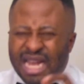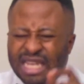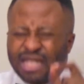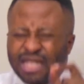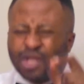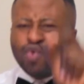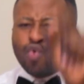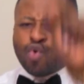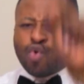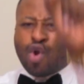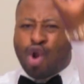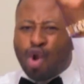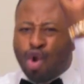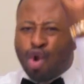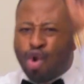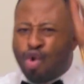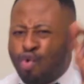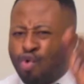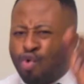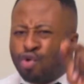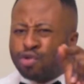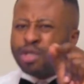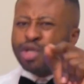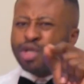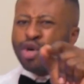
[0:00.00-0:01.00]
is to
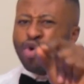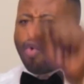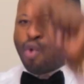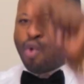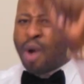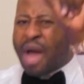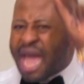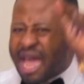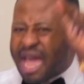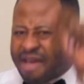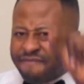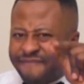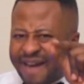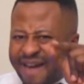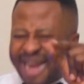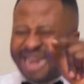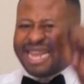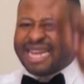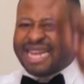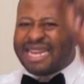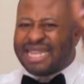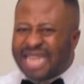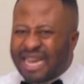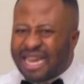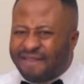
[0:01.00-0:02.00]
lose who ever
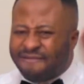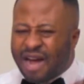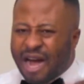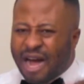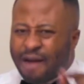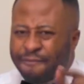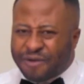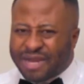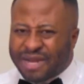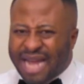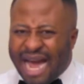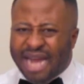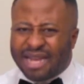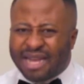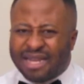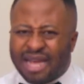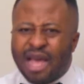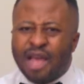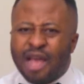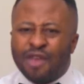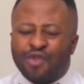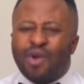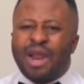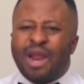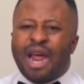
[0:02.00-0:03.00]
the devil have tied
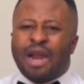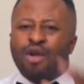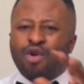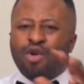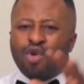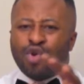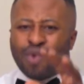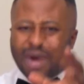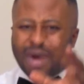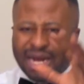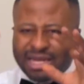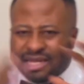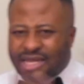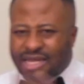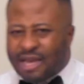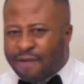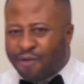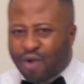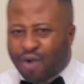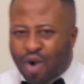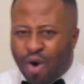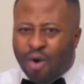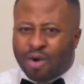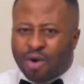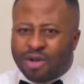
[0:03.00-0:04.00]
so that you can
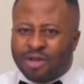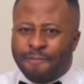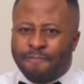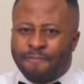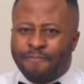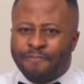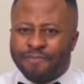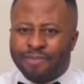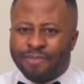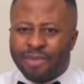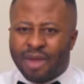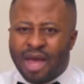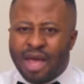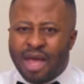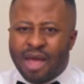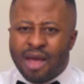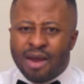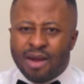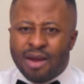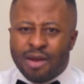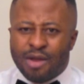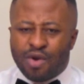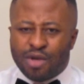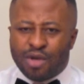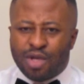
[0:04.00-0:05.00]
serve God.
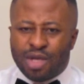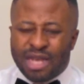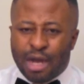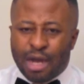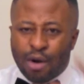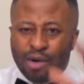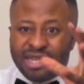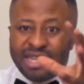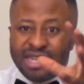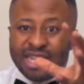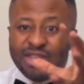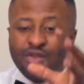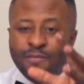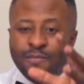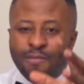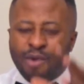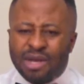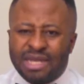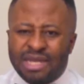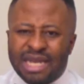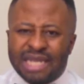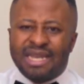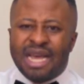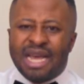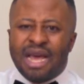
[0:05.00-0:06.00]
The Lord says to
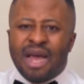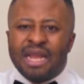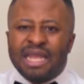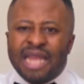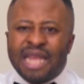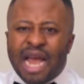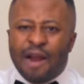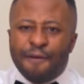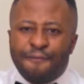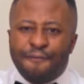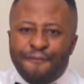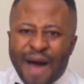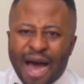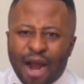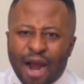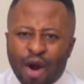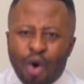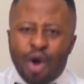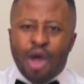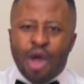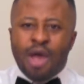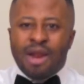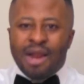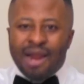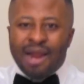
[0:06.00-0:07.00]
Moses, tell
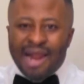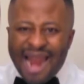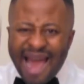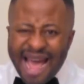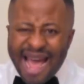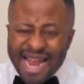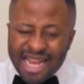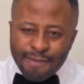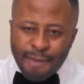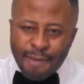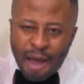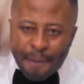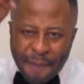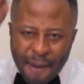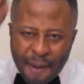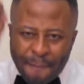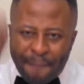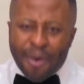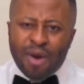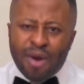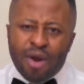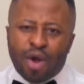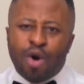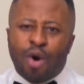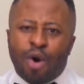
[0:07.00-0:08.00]
Pharaoh, let my
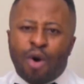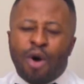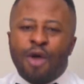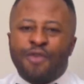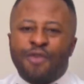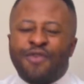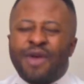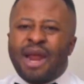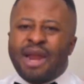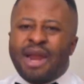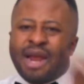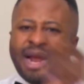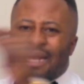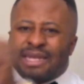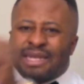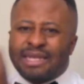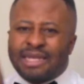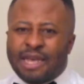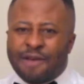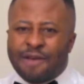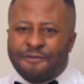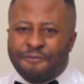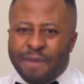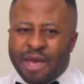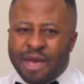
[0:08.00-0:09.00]
people go so that they can
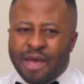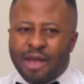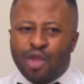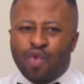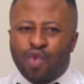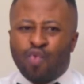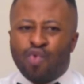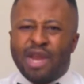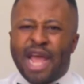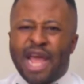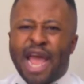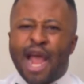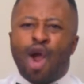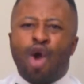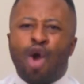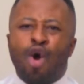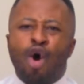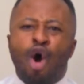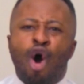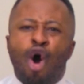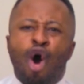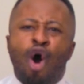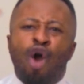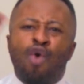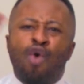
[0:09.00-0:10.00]
serve me. Today,
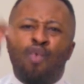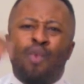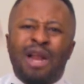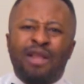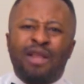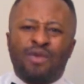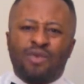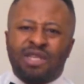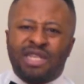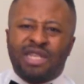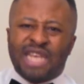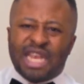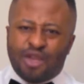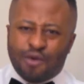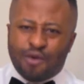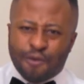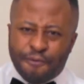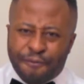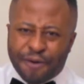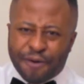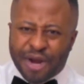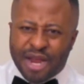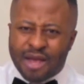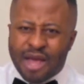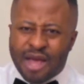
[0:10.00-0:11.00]
God wants to set you
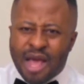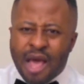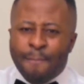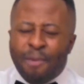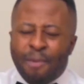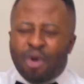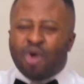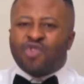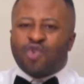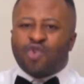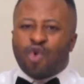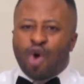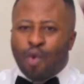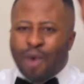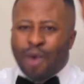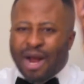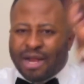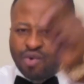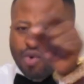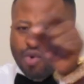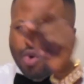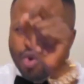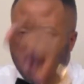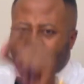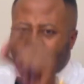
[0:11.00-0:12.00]
free because God
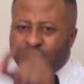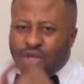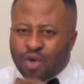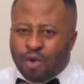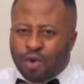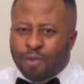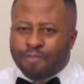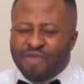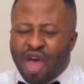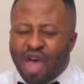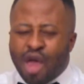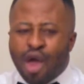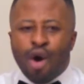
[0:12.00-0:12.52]
wants to use you.